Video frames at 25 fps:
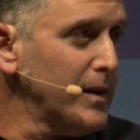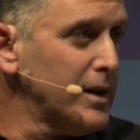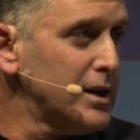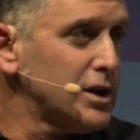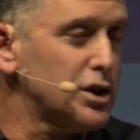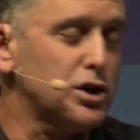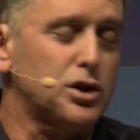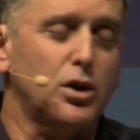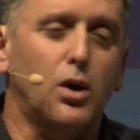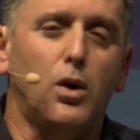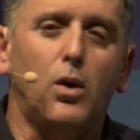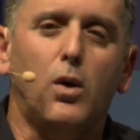
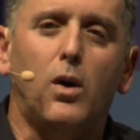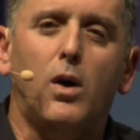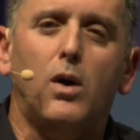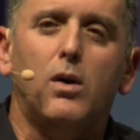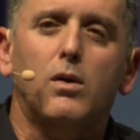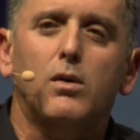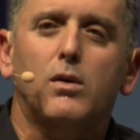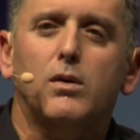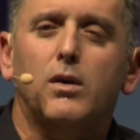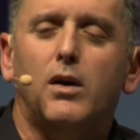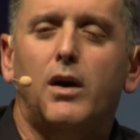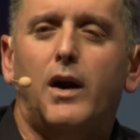So
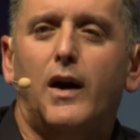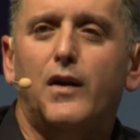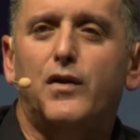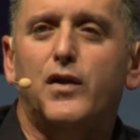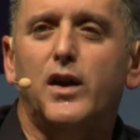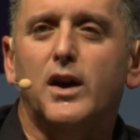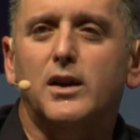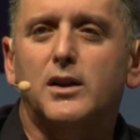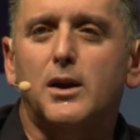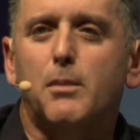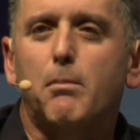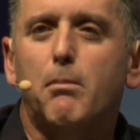I
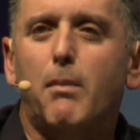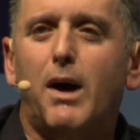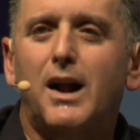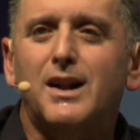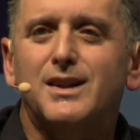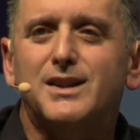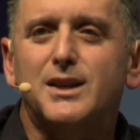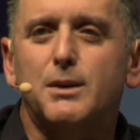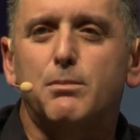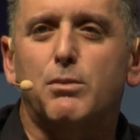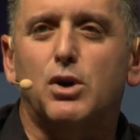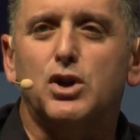think the
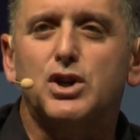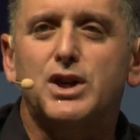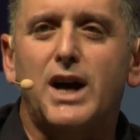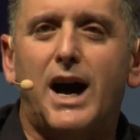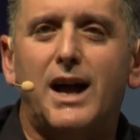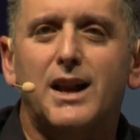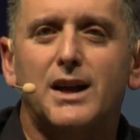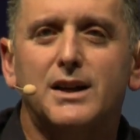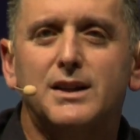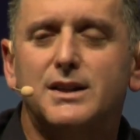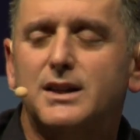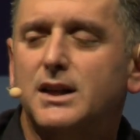
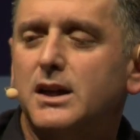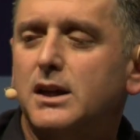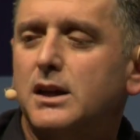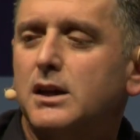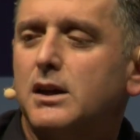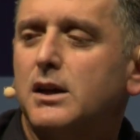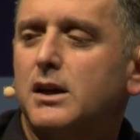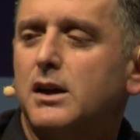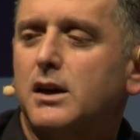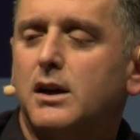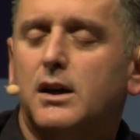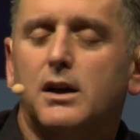multimodality
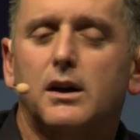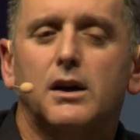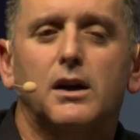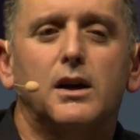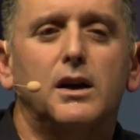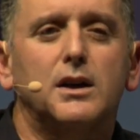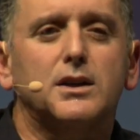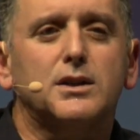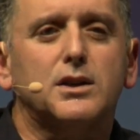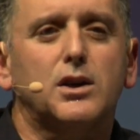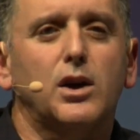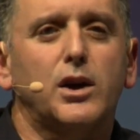
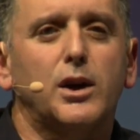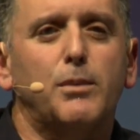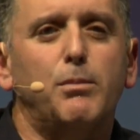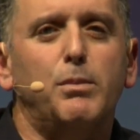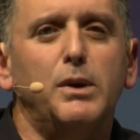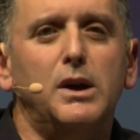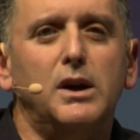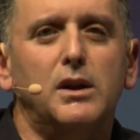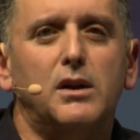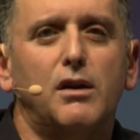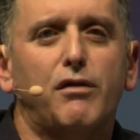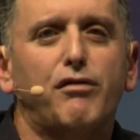is going to
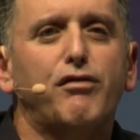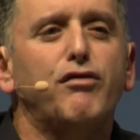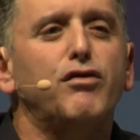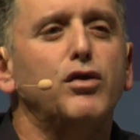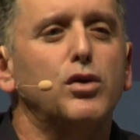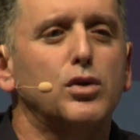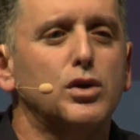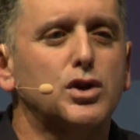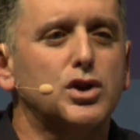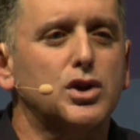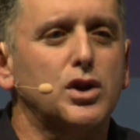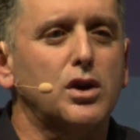be the
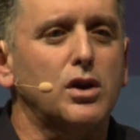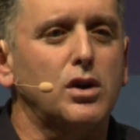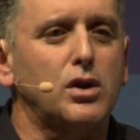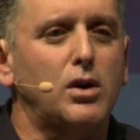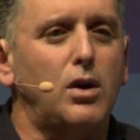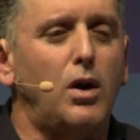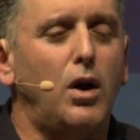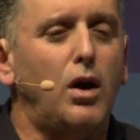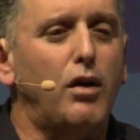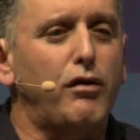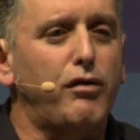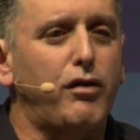future
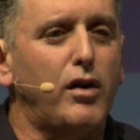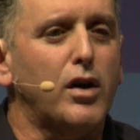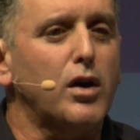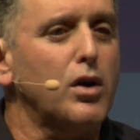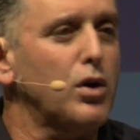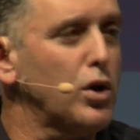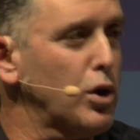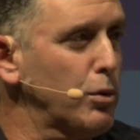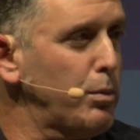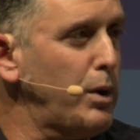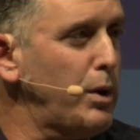of our